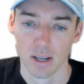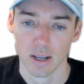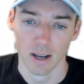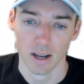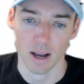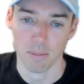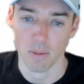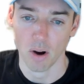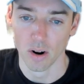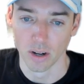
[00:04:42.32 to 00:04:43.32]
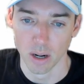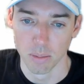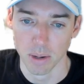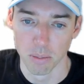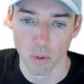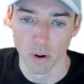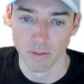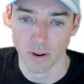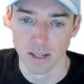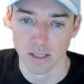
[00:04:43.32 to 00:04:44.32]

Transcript: are going to be important for us.